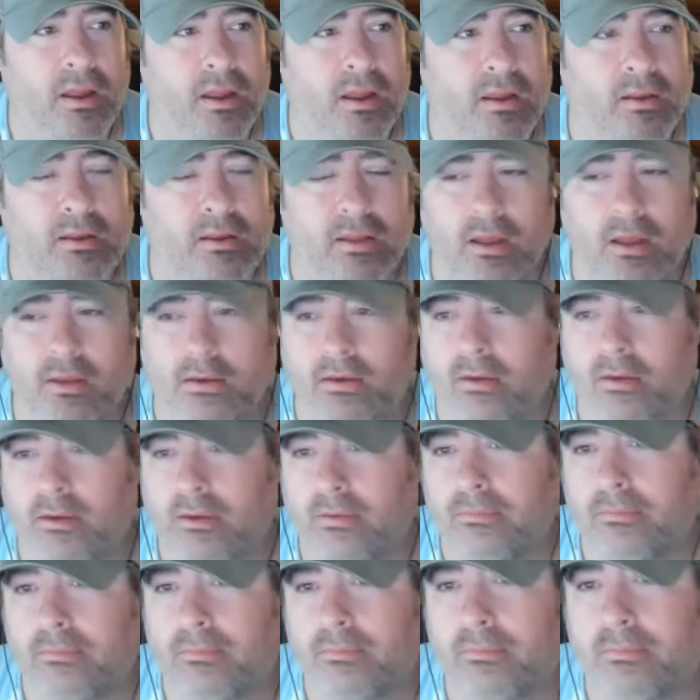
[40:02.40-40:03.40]
kind of
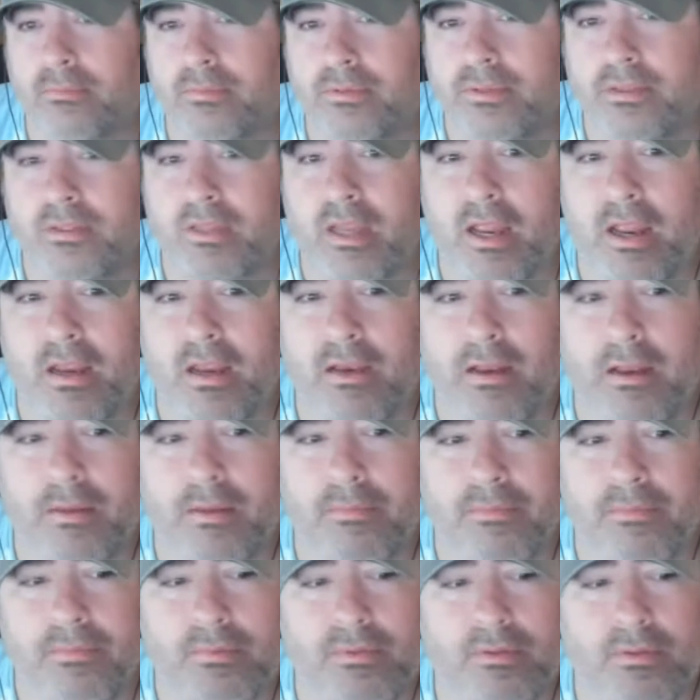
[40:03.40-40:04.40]
staying
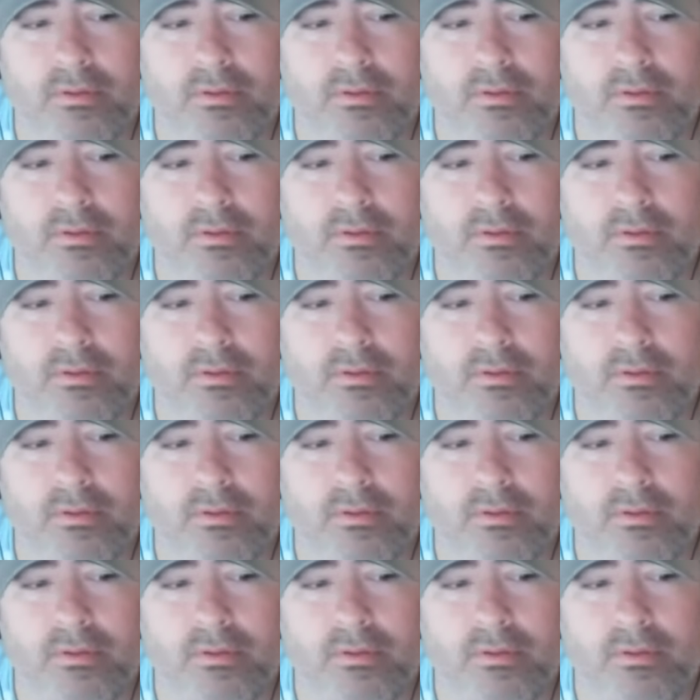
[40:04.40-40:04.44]
up